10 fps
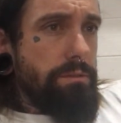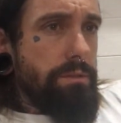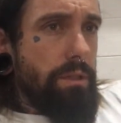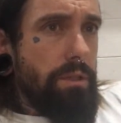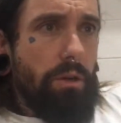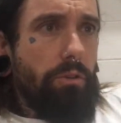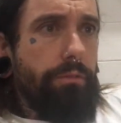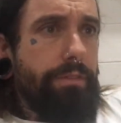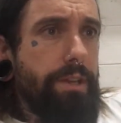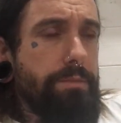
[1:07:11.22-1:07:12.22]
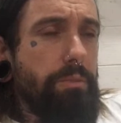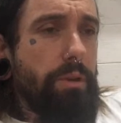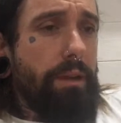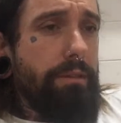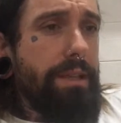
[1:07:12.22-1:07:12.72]
Or on
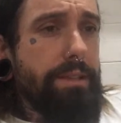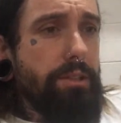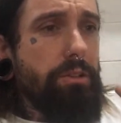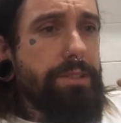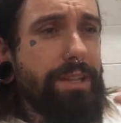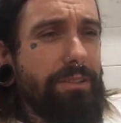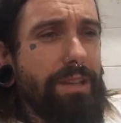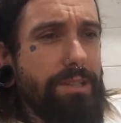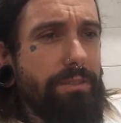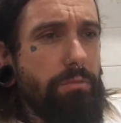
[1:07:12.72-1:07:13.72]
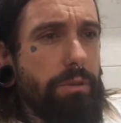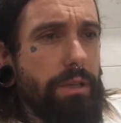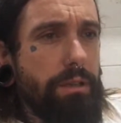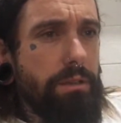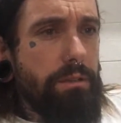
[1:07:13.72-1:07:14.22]
Facebook. I really need to go. Say goodnight to everybody.
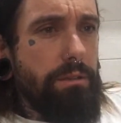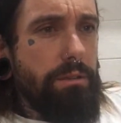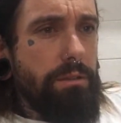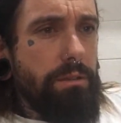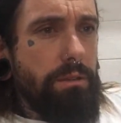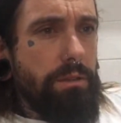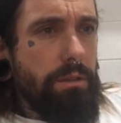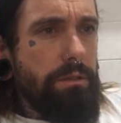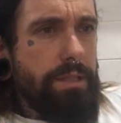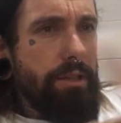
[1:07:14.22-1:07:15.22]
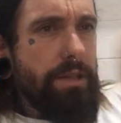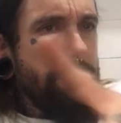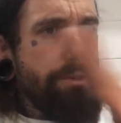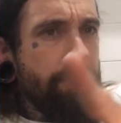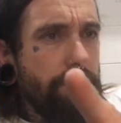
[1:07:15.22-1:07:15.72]
Say goodnight
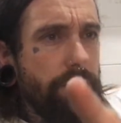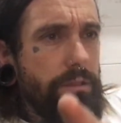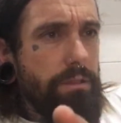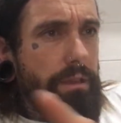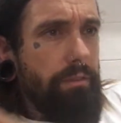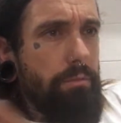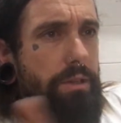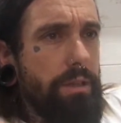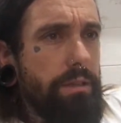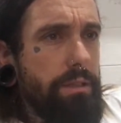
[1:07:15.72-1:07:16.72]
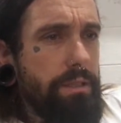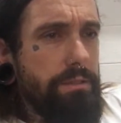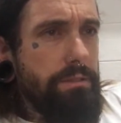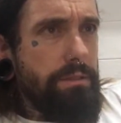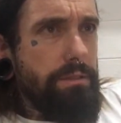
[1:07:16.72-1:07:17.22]
to each other. Everybody.
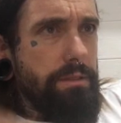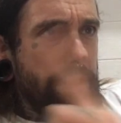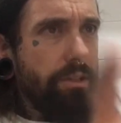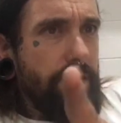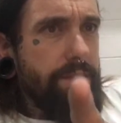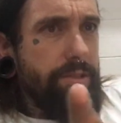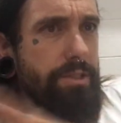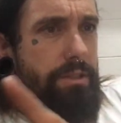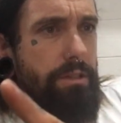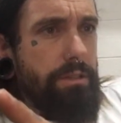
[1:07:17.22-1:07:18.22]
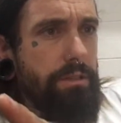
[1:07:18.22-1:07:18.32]
Say goodnight to each other.